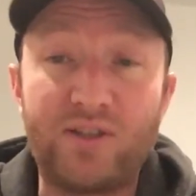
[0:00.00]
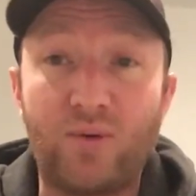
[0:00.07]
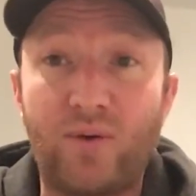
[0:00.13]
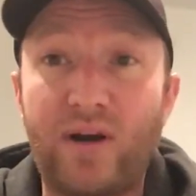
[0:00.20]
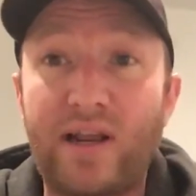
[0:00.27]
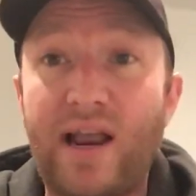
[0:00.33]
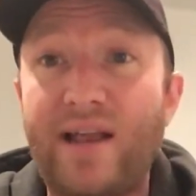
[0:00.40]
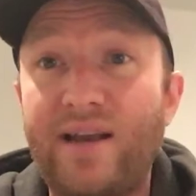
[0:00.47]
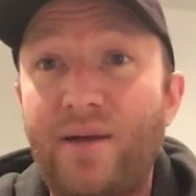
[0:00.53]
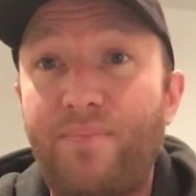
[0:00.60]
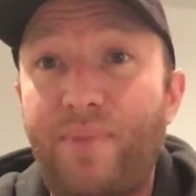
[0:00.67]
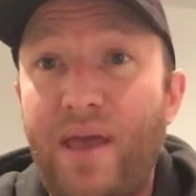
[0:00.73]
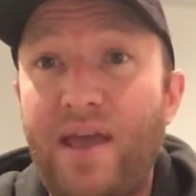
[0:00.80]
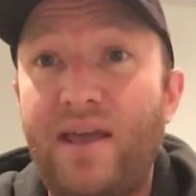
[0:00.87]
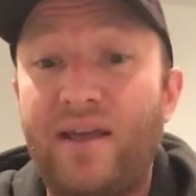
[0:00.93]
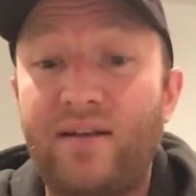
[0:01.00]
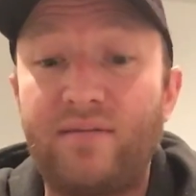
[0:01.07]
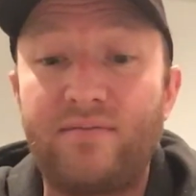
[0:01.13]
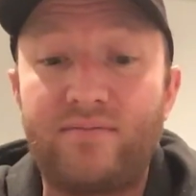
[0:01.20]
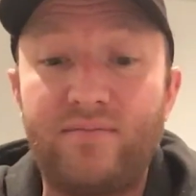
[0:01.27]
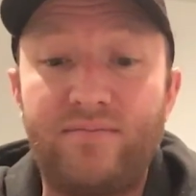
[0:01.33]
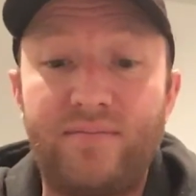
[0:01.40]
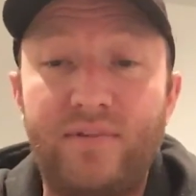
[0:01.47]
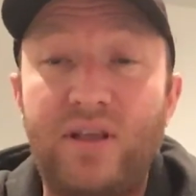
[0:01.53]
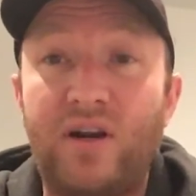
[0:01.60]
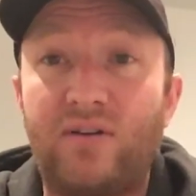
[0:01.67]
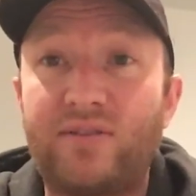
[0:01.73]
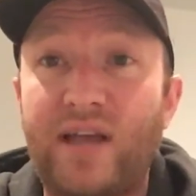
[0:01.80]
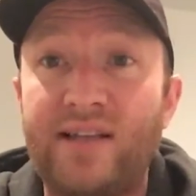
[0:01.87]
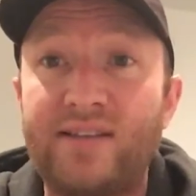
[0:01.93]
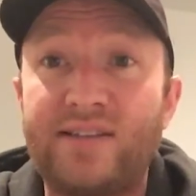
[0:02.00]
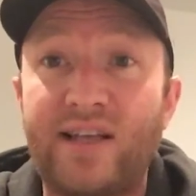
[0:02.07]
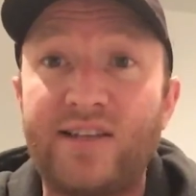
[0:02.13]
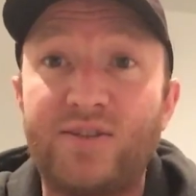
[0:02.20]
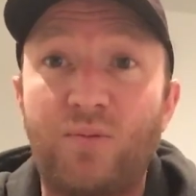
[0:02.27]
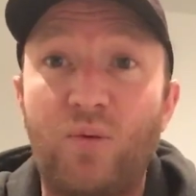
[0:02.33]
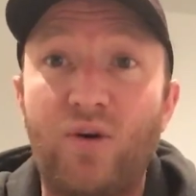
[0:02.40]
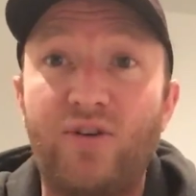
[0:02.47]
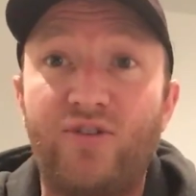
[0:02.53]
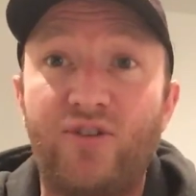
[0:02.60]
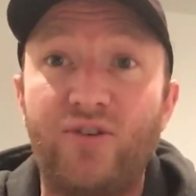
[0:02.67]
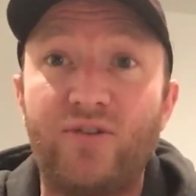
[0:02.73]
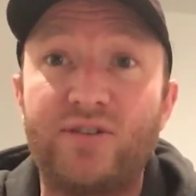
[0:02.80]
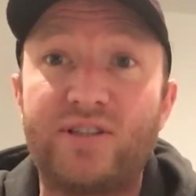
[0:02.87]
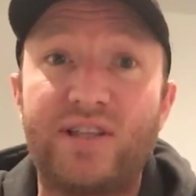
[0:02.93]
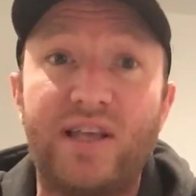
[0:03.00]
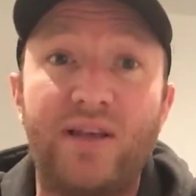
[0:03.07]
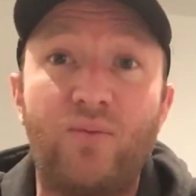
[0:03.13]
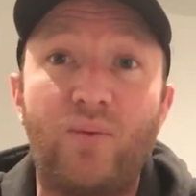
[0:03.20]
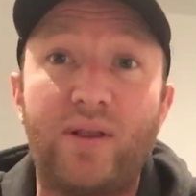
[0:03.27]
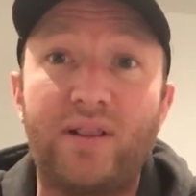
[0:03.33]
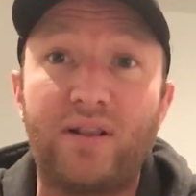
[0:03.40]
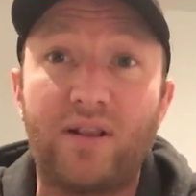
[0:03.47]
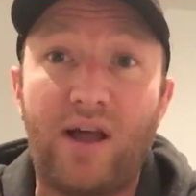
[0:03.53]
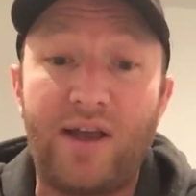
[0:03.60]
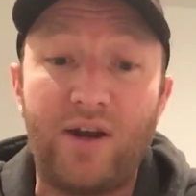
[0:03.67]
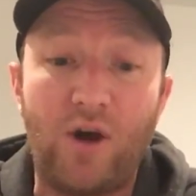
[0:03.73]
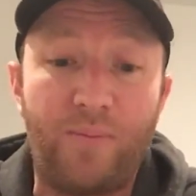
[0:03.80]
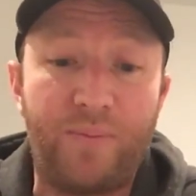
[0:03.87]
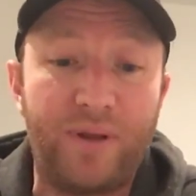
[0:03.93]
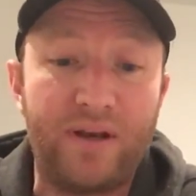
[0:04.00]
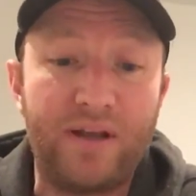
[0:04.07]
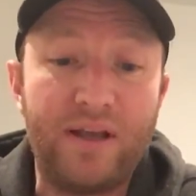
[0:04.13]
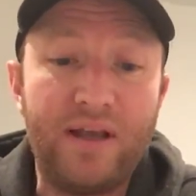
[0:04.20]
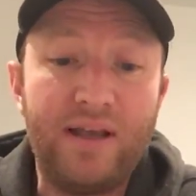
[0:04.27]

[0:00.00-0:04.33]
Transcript: So we're going to end up paying, you know, 10 cents more juice than when the line opened.